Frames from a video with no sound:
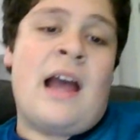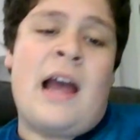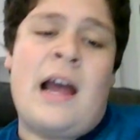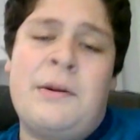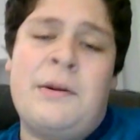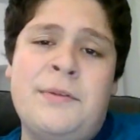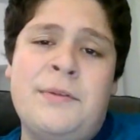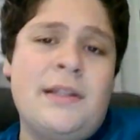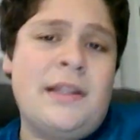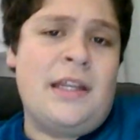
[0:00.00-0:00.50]
I
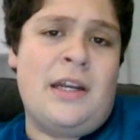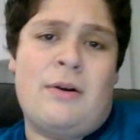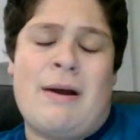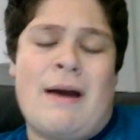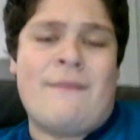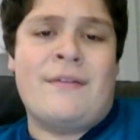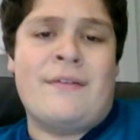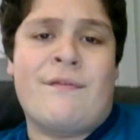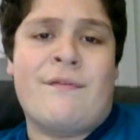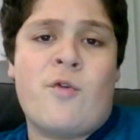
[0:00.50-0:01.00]
really don't
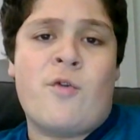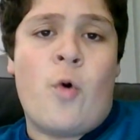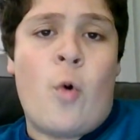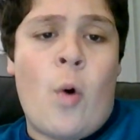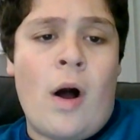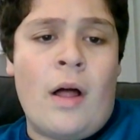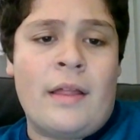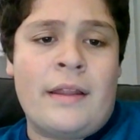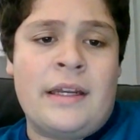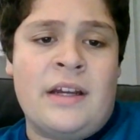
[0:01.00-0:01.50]
have enough
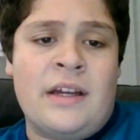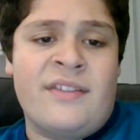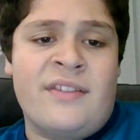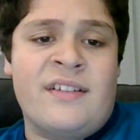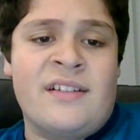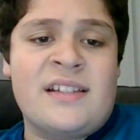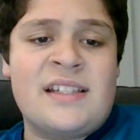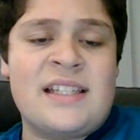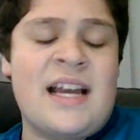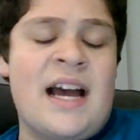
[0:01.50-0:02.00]
quality on
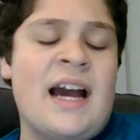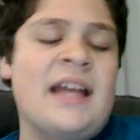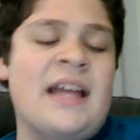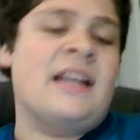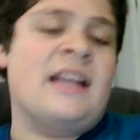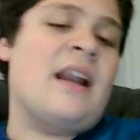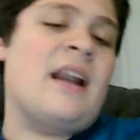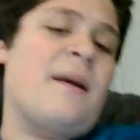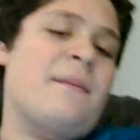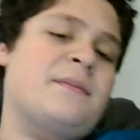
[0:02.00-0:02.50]
their side,
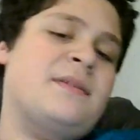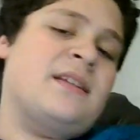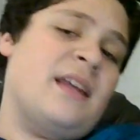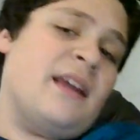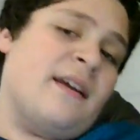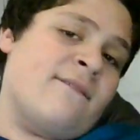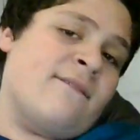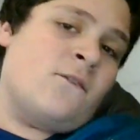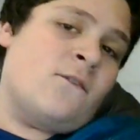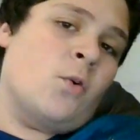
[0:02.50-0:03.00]
and I'm
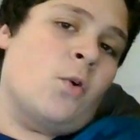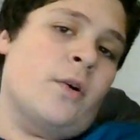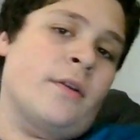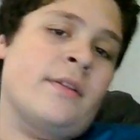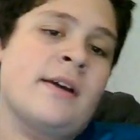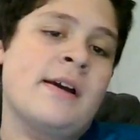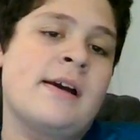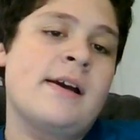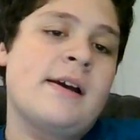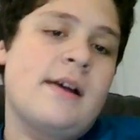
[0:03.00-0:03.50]
saying fourth
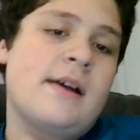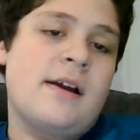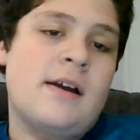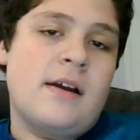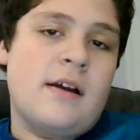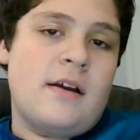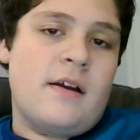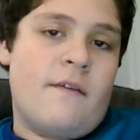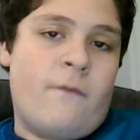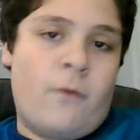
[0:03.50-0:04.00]

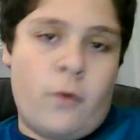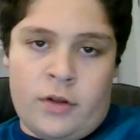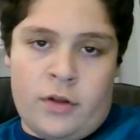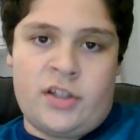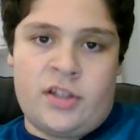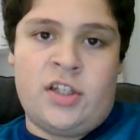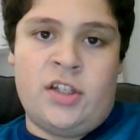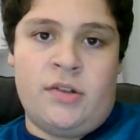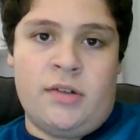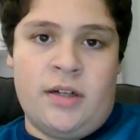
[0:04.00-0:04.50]
for the
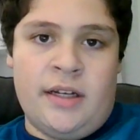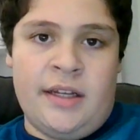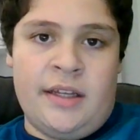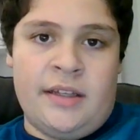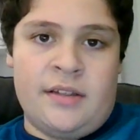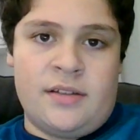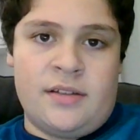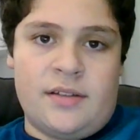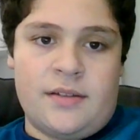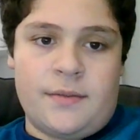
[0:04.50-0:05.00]

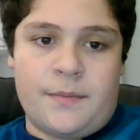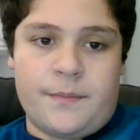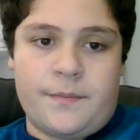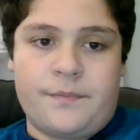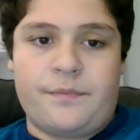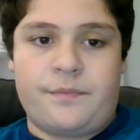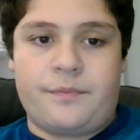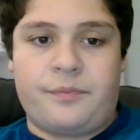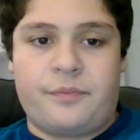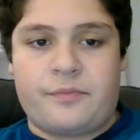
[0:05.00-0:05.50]
Sudanese.
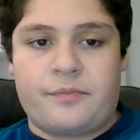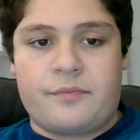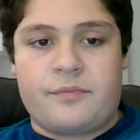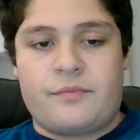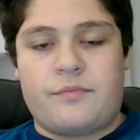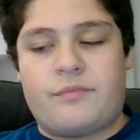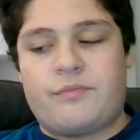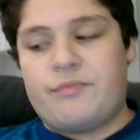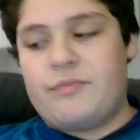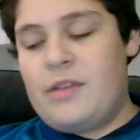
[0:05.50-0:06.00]

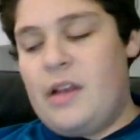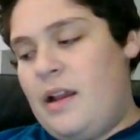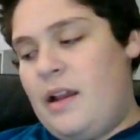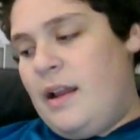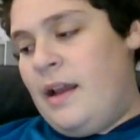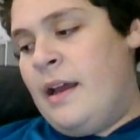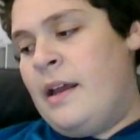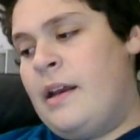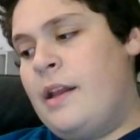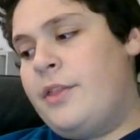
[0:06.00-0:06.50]

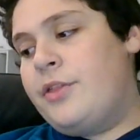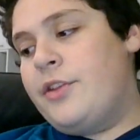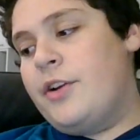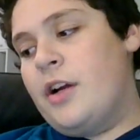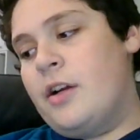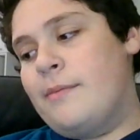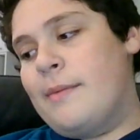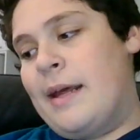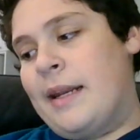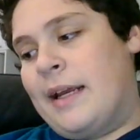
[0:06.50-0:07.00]
And then
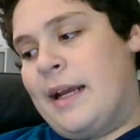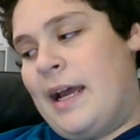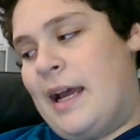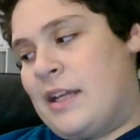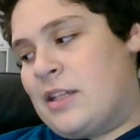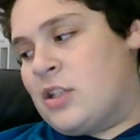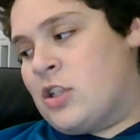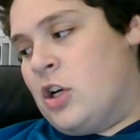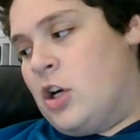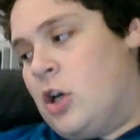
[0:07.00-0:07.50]
third,
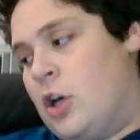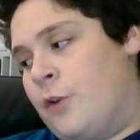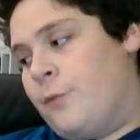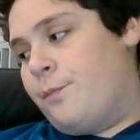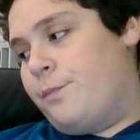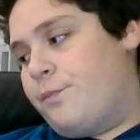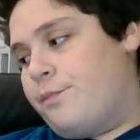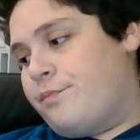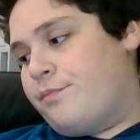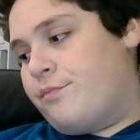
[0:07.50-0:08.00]
Madagascar.
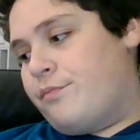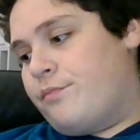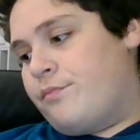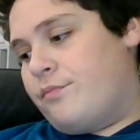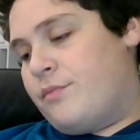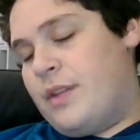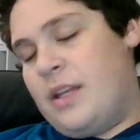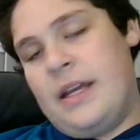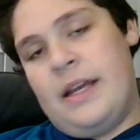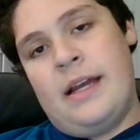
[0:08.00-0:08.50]

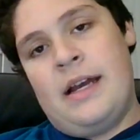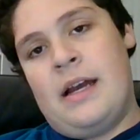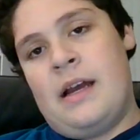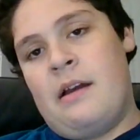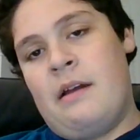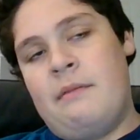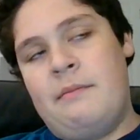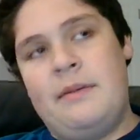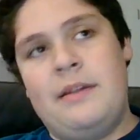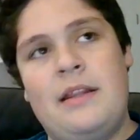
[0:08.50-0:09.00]

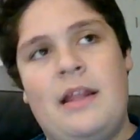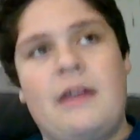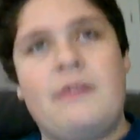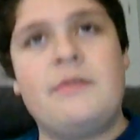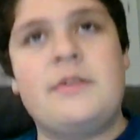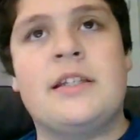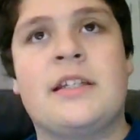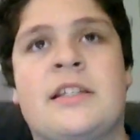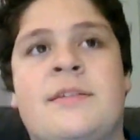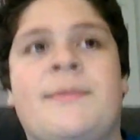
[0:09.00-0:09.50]
Yeah, I mean, that
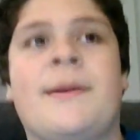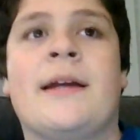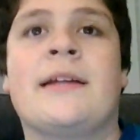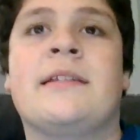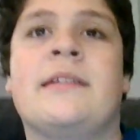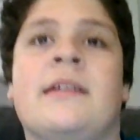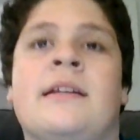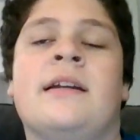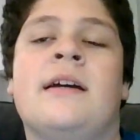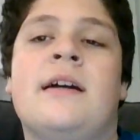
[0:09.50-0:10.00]
was
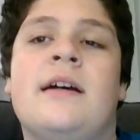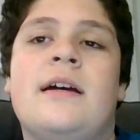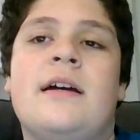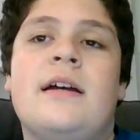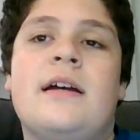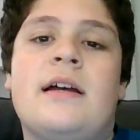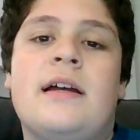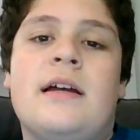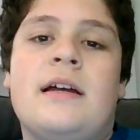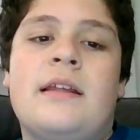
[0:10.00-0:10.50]
expected.
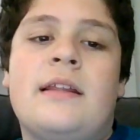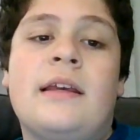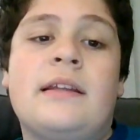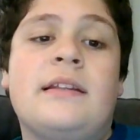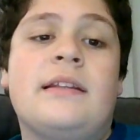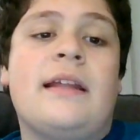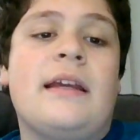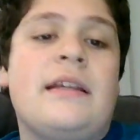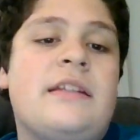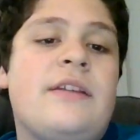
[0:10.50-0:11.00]
Like,
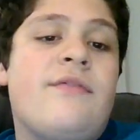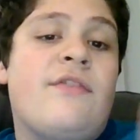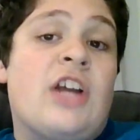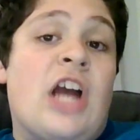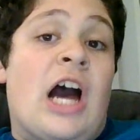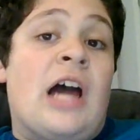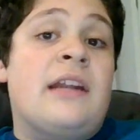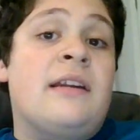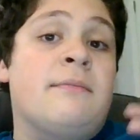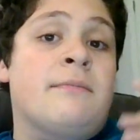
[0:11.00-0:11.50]
the likes of
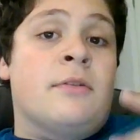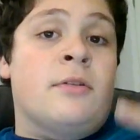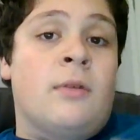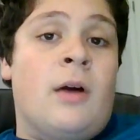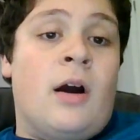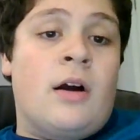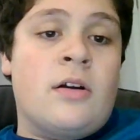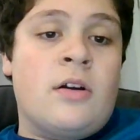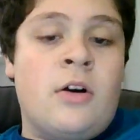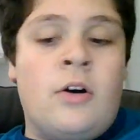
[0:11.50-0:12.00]
Ghana and
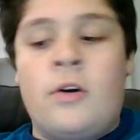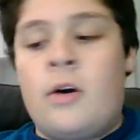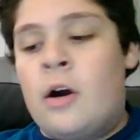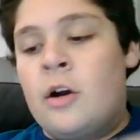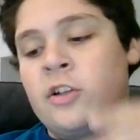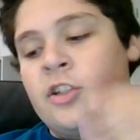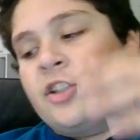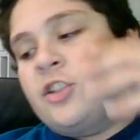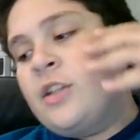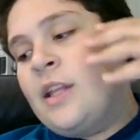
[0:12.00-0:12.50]
Morocco
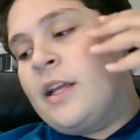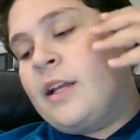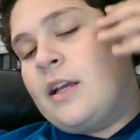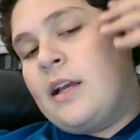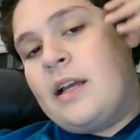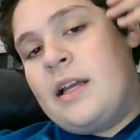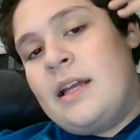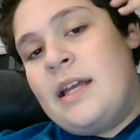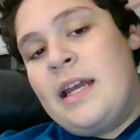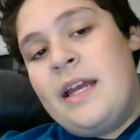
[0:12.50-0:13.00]
are just,
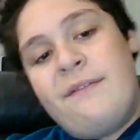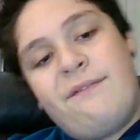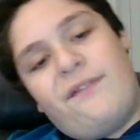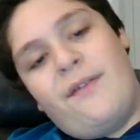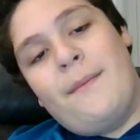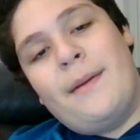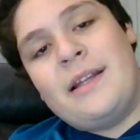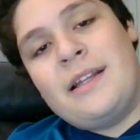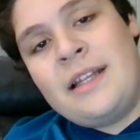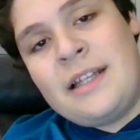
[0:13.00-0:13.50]
like,
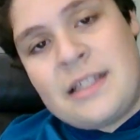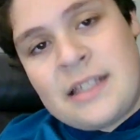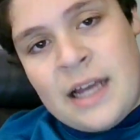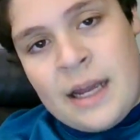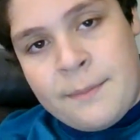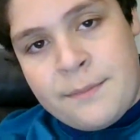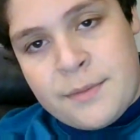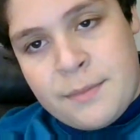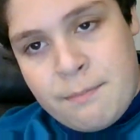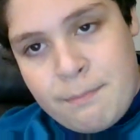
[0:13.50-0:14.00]
infinitely
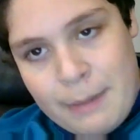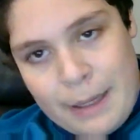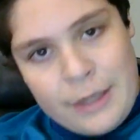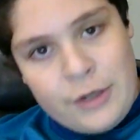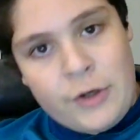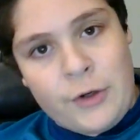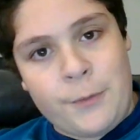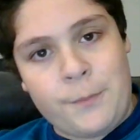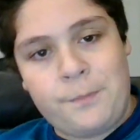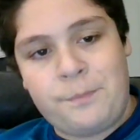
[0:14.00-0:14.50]
times
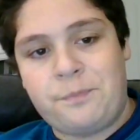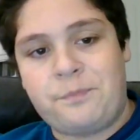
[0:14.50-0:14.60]
better